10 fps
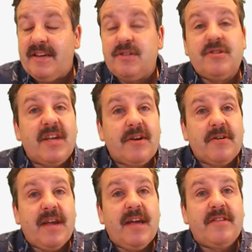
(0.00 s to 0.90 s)
to
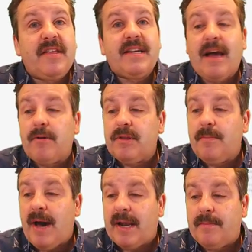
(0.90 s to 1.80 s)
Tinkercad, and then down at the
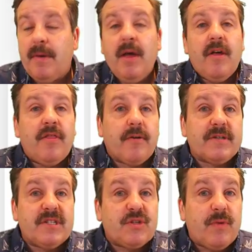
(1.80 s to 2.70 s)
bottom, there
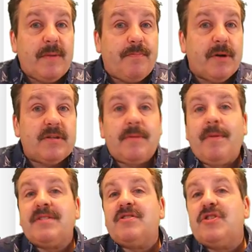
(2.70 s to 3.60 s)
is a sweet built-in
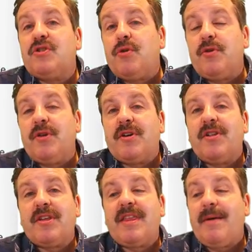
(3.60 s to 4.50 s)
messaging tool. You can
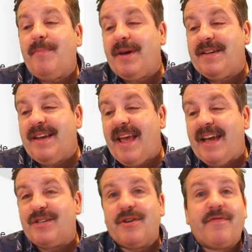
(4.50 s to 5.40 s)
click that button,
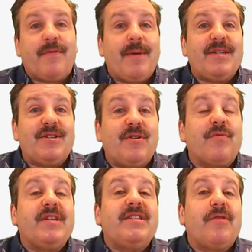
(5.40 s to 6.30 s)
add your information, and
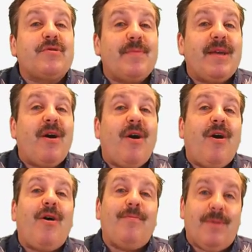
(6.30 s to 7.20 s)
reach out to me
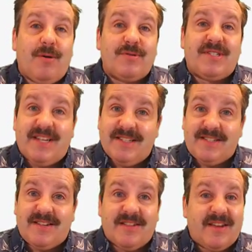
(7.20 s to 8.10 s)
almost
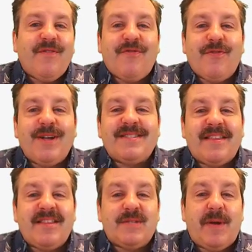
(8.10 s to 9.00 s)
instantly. Friends,
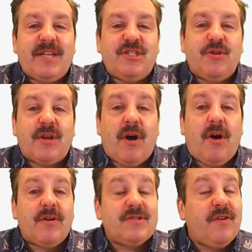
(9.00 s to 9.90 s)
on this page, you can
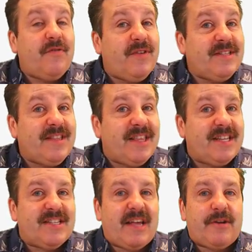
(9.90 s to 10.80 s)
also visit the
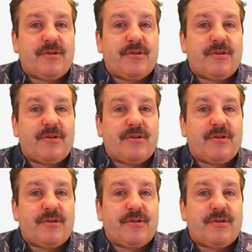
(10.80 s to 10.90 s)
Designer